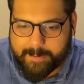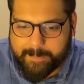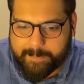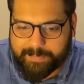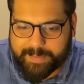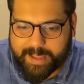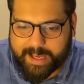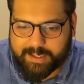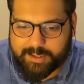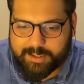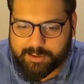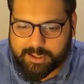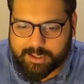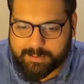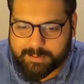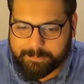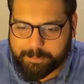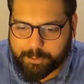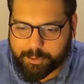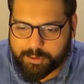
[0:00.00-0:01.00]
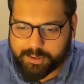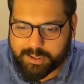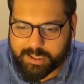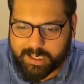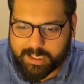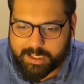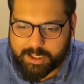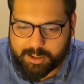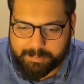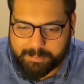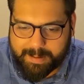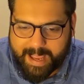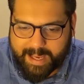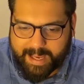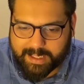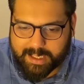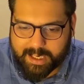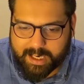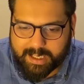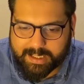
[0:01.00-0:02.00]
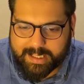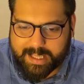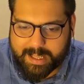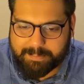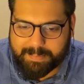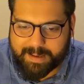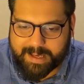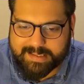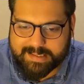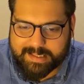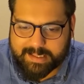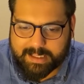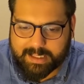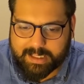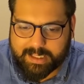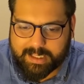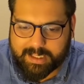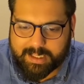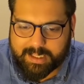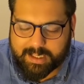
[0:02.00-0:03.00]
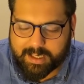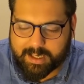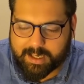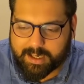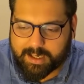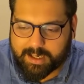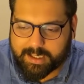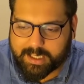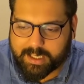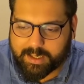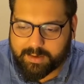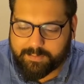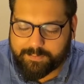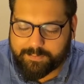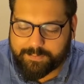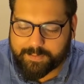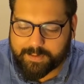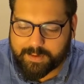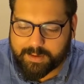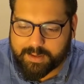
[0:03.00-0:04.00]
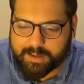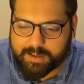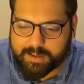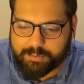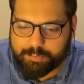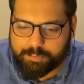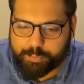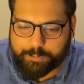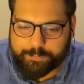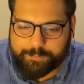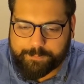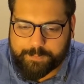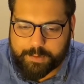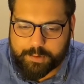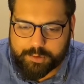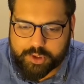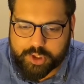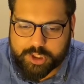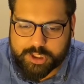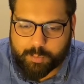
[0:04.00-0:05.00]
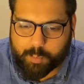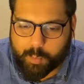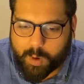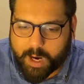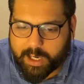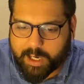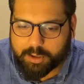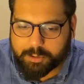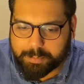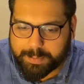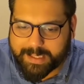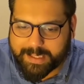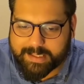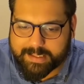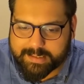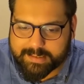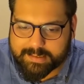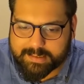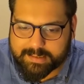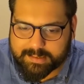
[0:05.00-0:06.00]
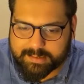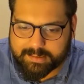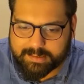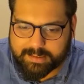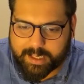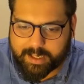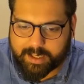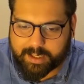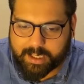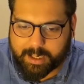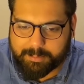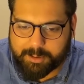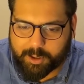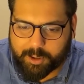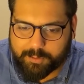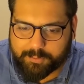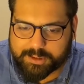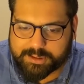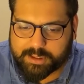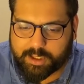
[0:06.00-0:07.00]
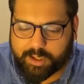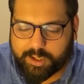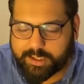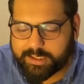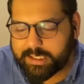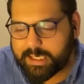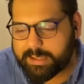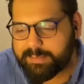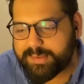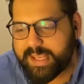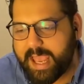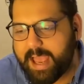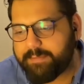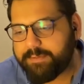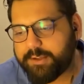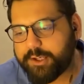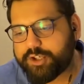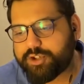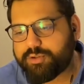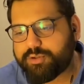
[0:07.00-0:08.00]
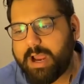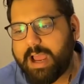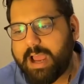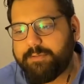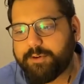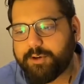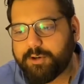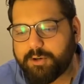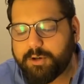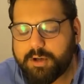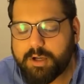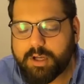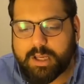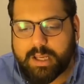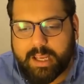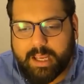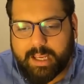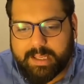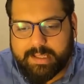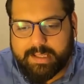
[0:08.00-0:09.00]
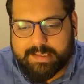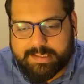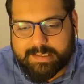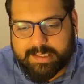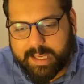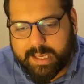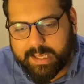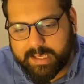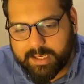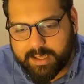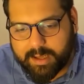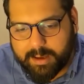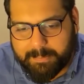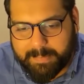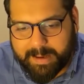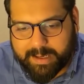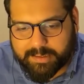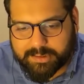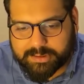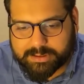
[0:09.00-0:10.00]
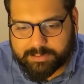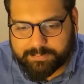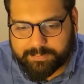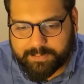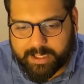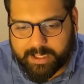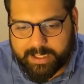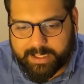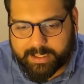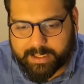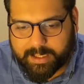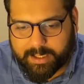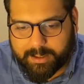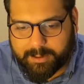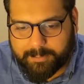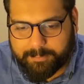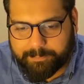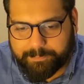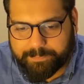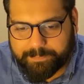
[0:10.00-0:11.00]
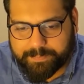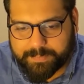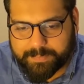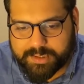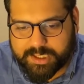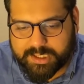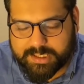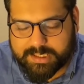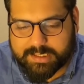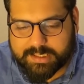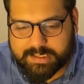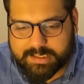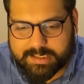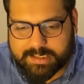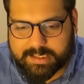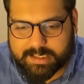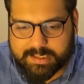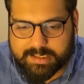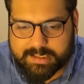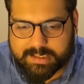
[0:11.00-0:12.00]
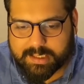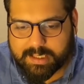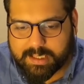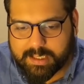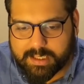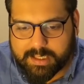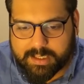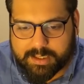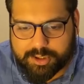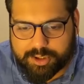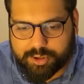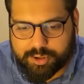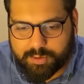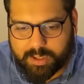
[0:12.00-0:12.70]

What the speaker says: that you can put in your backyard that basically give refuge to wild bees that are coming over, because a lot of times they have to travel insane amounts of distances to